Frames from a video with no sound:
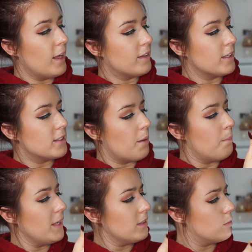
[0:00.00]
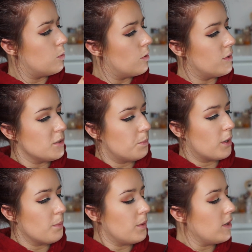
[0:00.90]
like this whoa, this
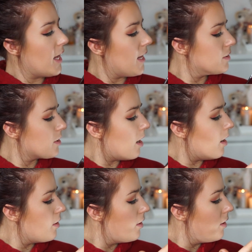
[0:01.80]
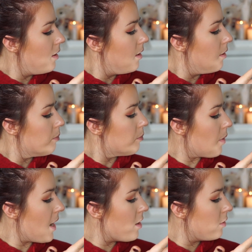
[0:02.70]
purple has got
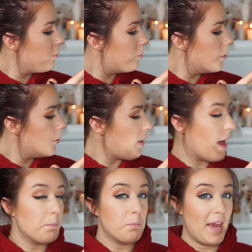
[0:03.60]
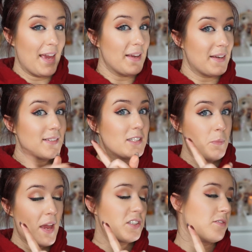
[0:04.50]
brown, blue, and pink
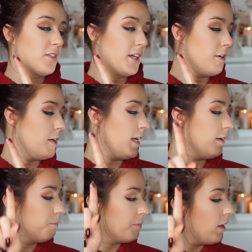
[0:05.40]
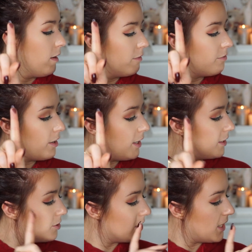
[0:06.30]
specks of glitter in it. Very
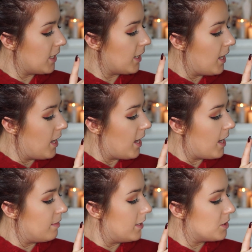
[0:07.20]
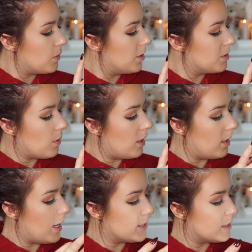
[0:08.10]
interesting. And this one as
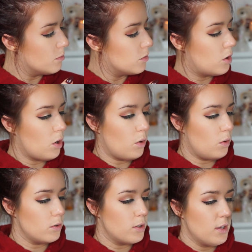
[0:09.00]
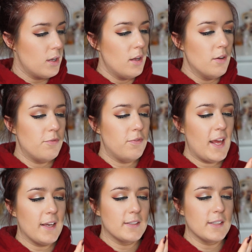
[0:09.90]
well has some gold
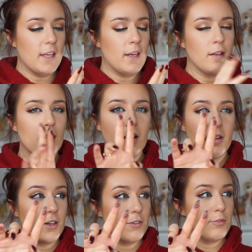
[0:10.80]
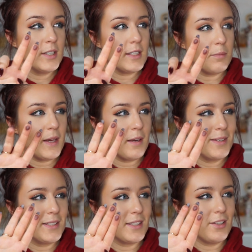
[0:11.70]
flecks in it. Oh, they're really
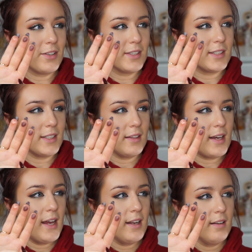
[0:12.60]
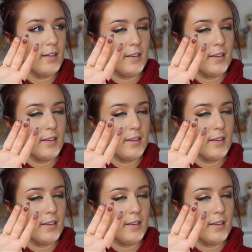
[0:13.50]
pigmented. You can see that.